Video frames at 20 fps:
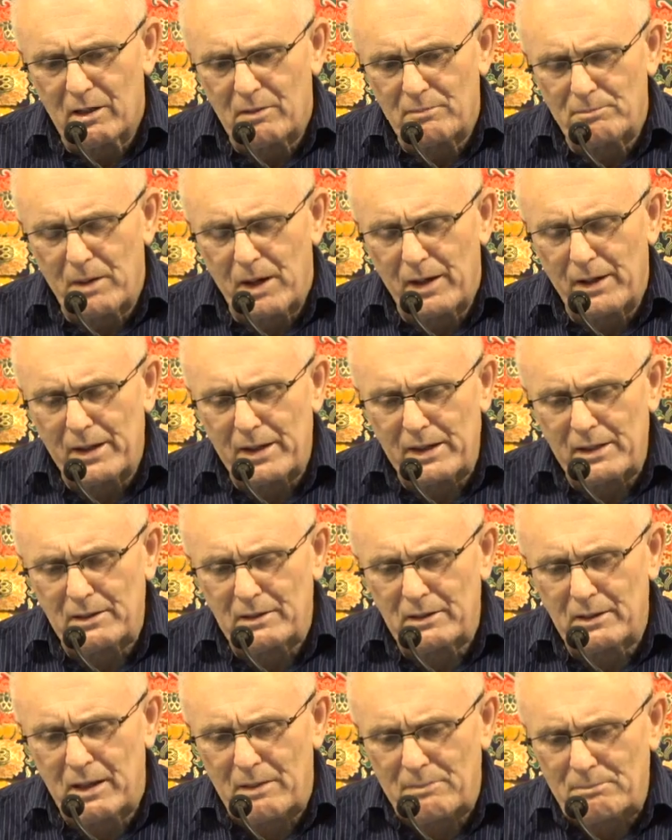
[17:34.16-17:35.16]
by
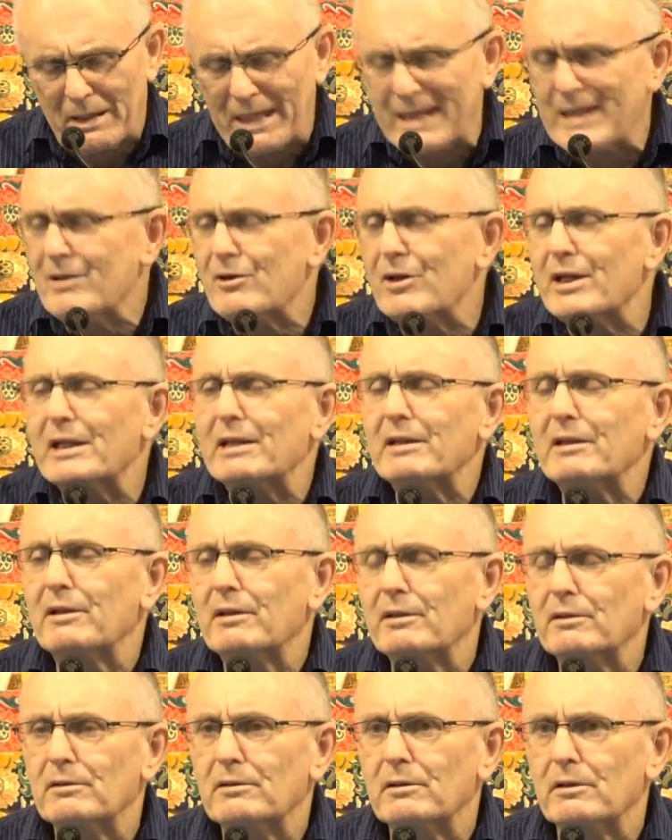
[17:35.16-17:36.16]
appearing
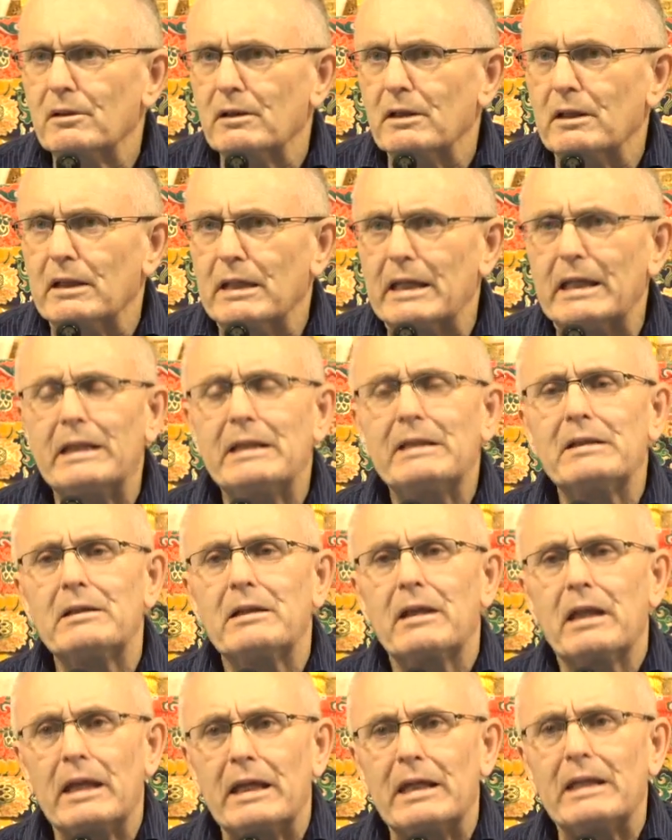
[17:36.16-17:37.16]

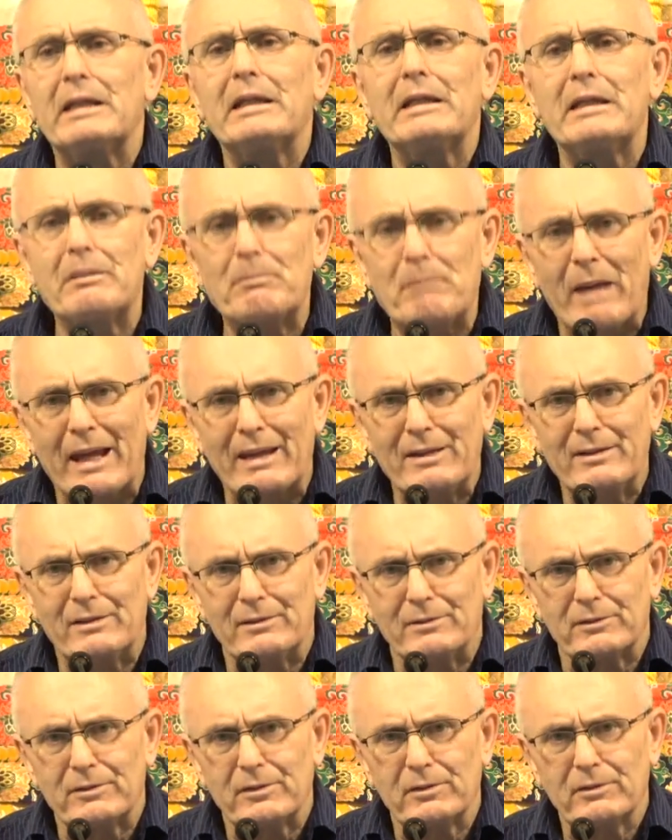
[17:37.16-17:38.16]

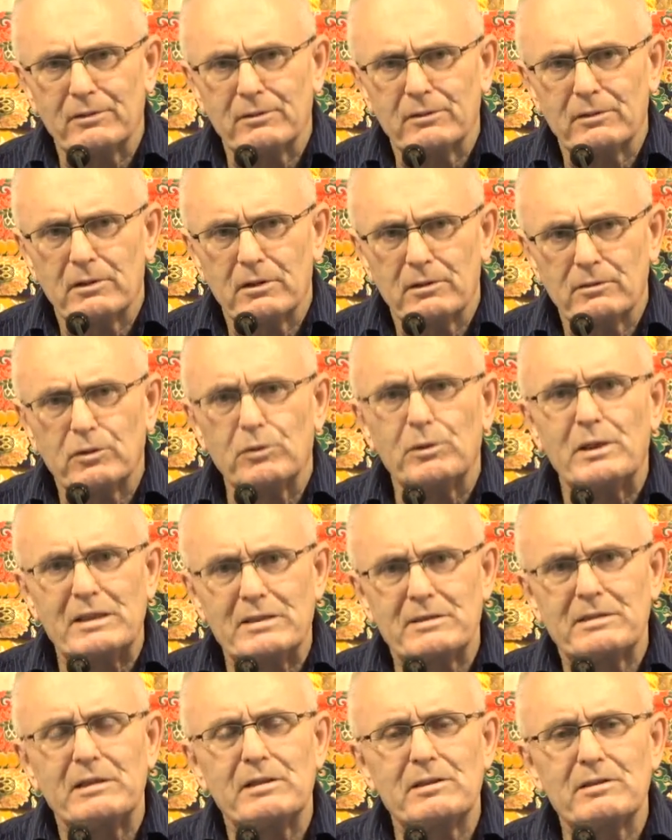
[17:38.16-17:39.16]
independent, to
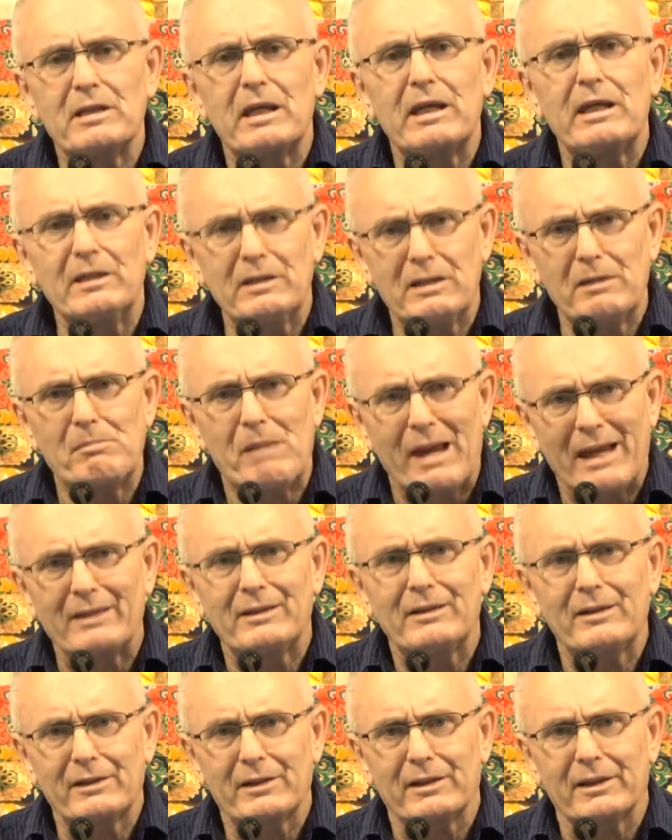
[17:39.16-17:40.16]
exist
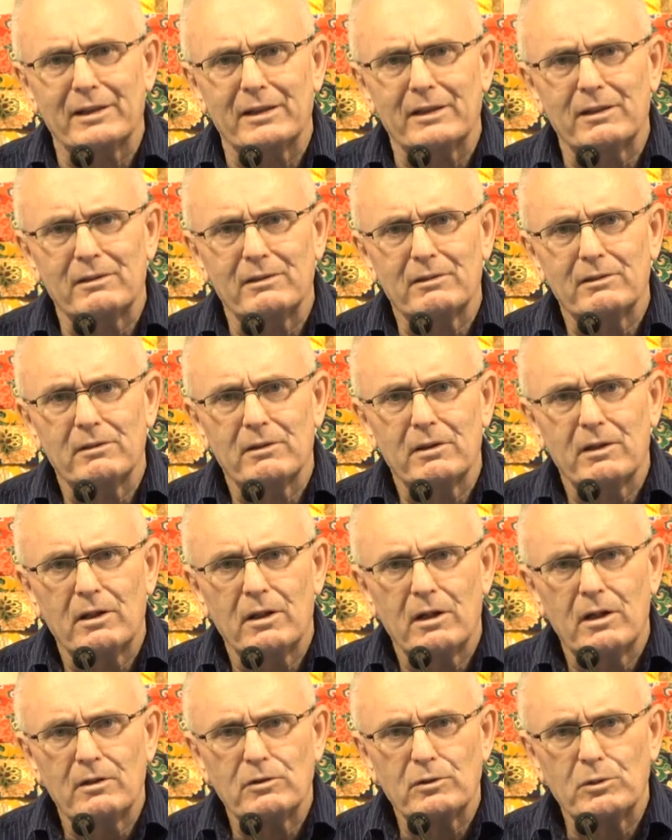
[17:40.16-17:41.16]
independently,
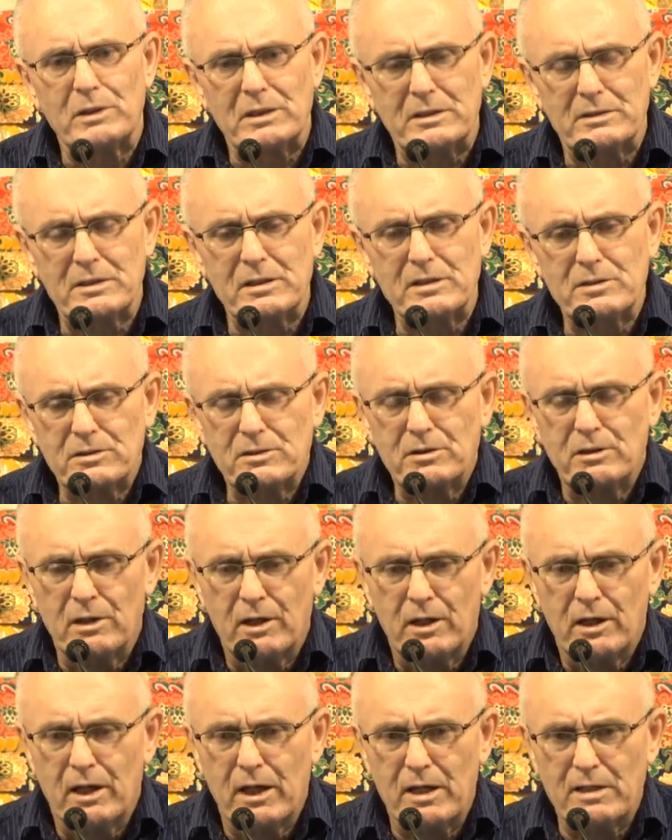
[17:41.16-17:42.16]
to exist
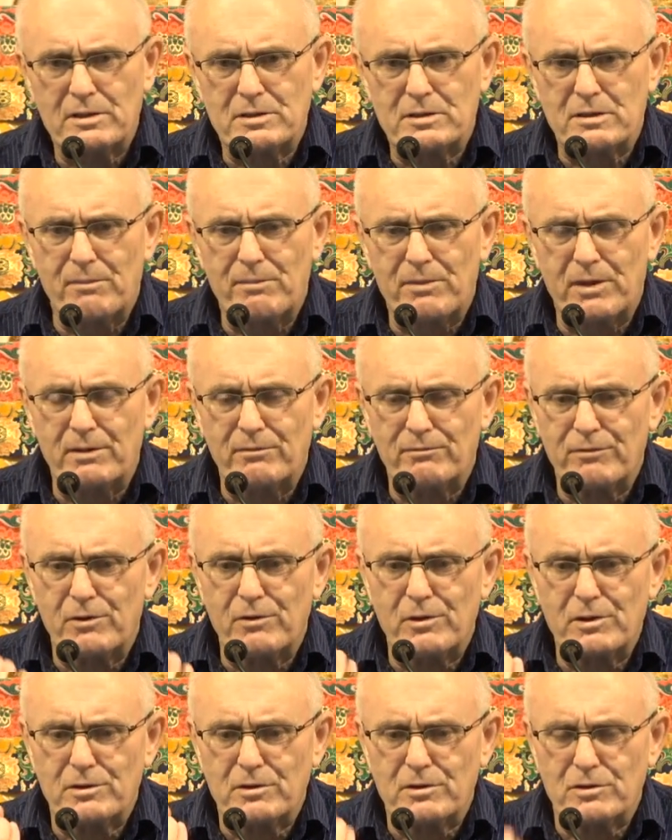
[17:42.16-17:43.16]
as something
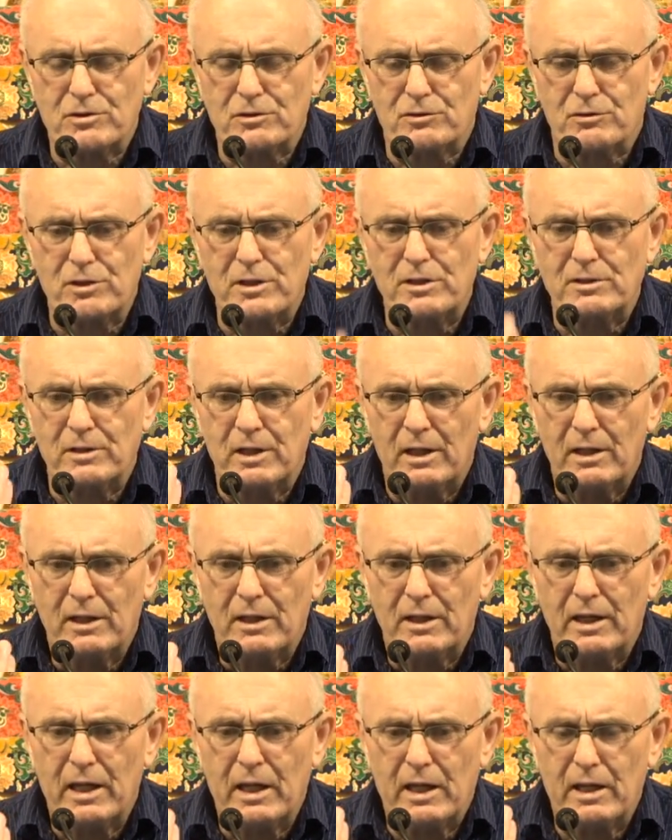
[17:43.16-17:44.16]
very discrete
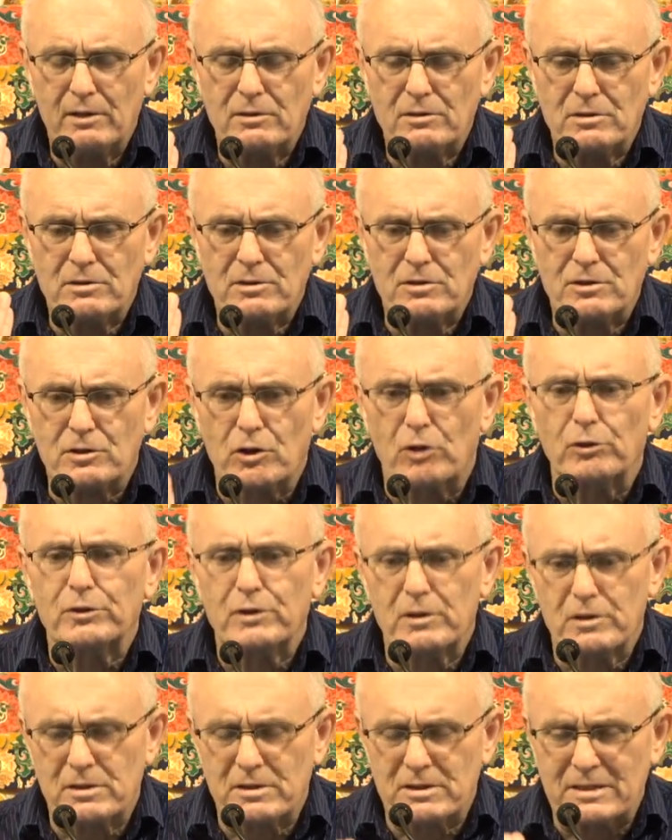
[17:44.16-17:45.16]
and
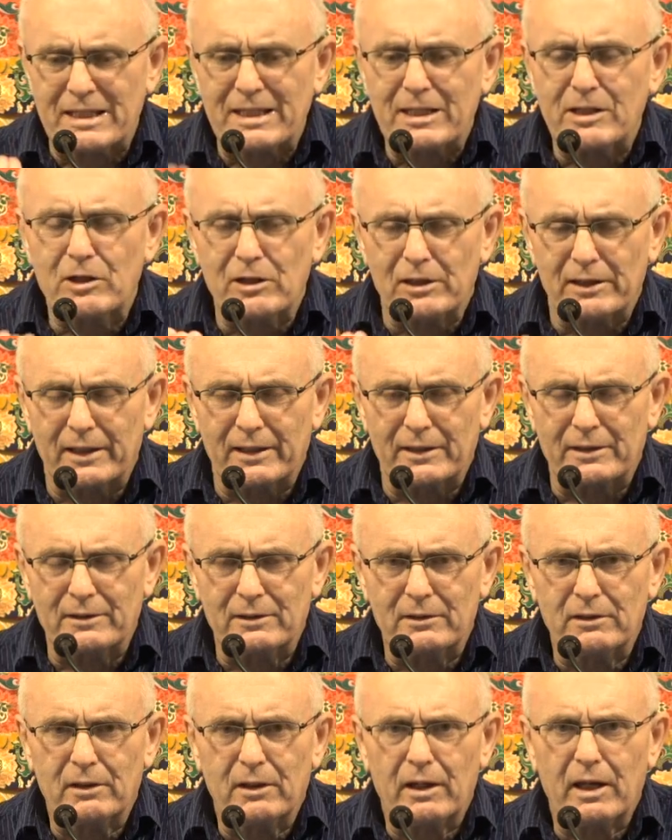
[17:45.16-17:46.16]
solid, singular,
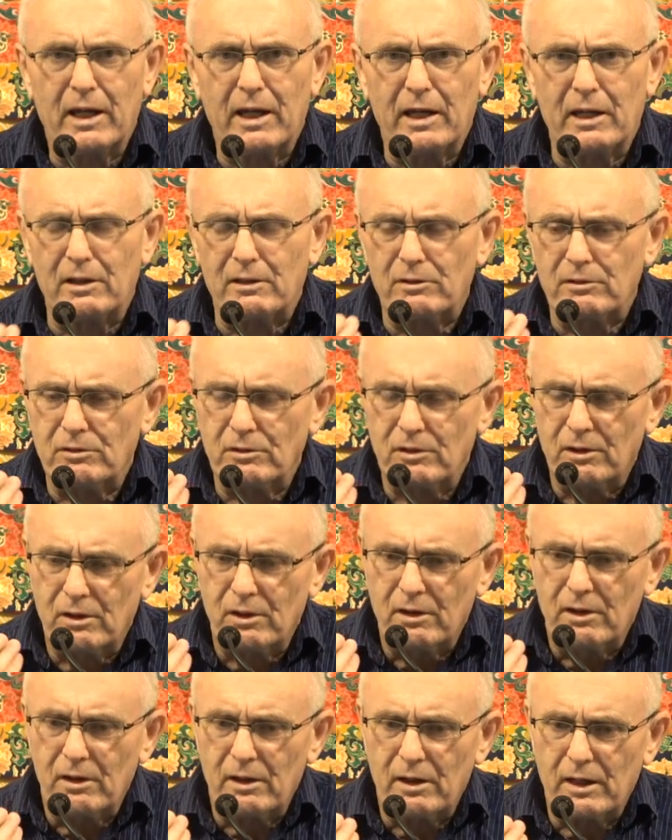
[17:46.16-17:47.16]
and
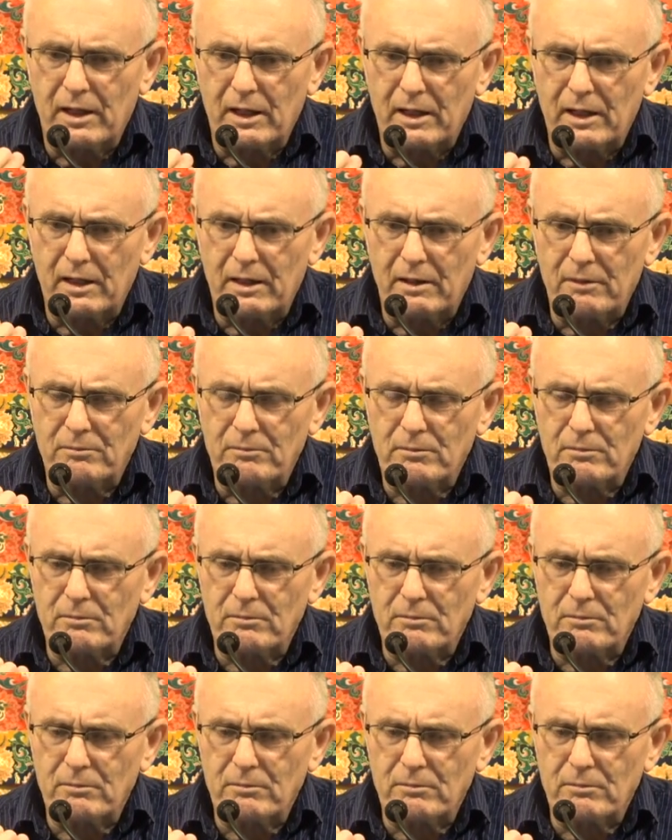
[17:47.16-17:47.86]
an